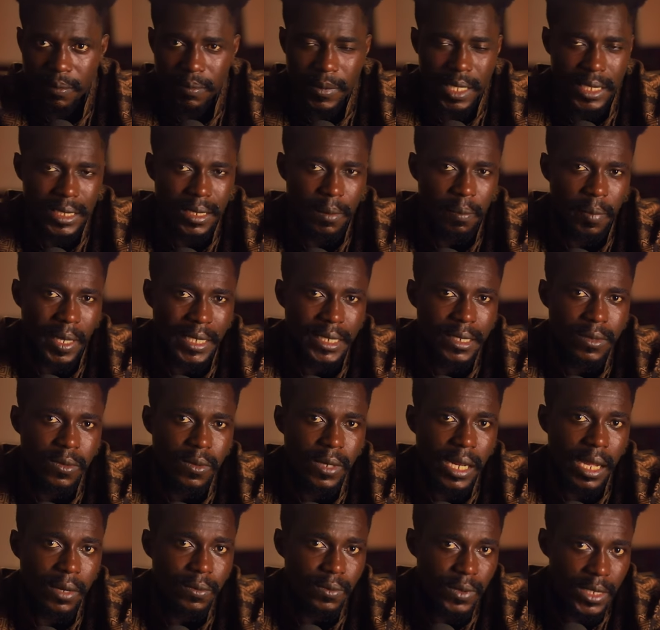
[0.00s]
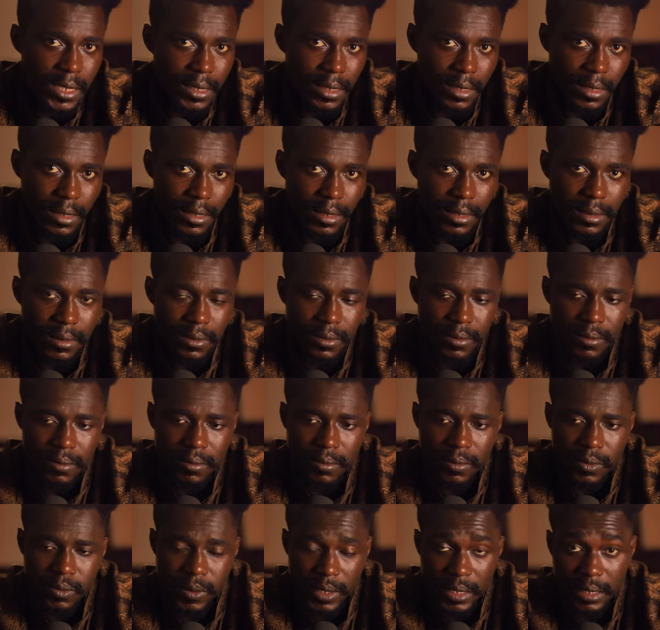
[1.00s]
there's a particular reason
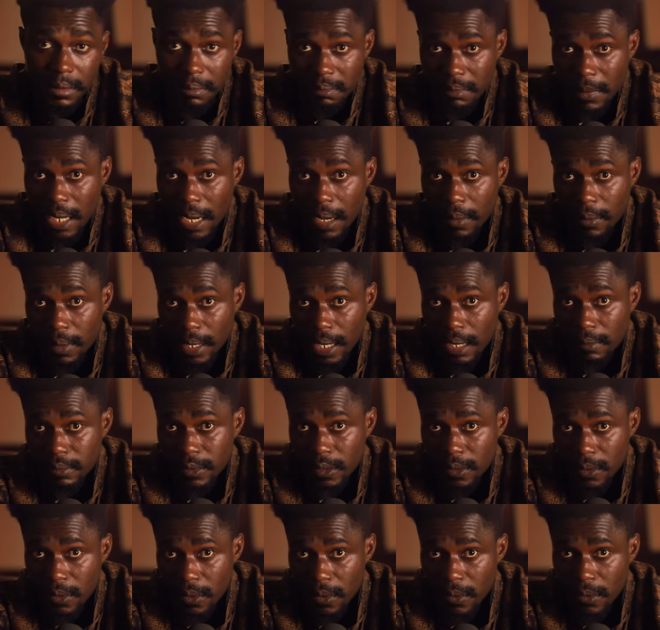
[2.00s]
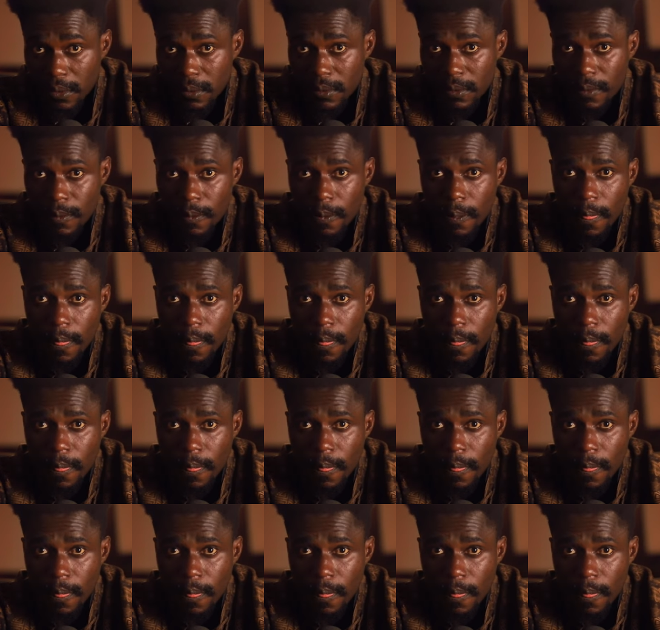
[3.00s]
which i would love to know